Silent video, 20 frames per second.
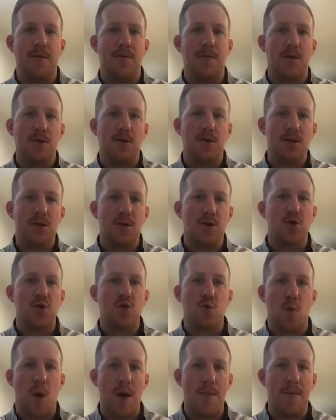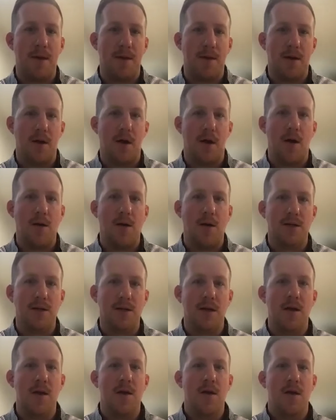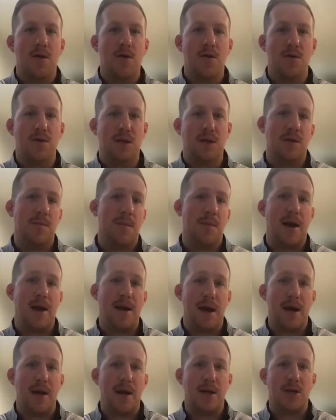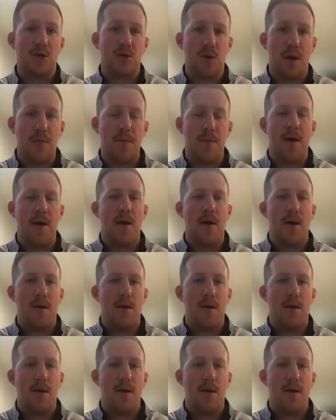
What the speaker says: If you're still swiping the cards using the magnetic strip,